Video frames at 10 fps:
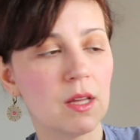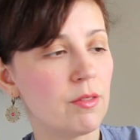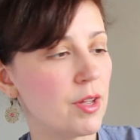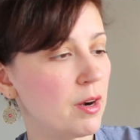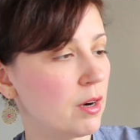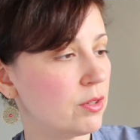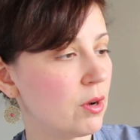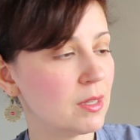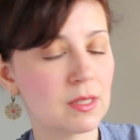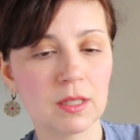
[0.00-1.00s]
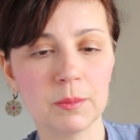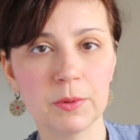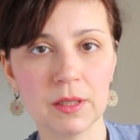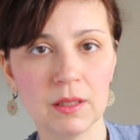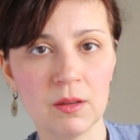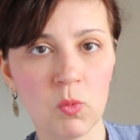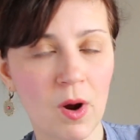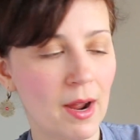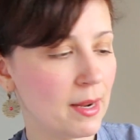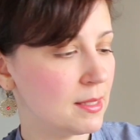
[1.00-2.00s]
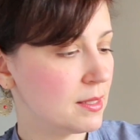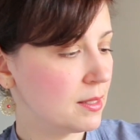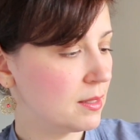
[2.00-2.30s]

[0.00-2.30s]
they are not completely white,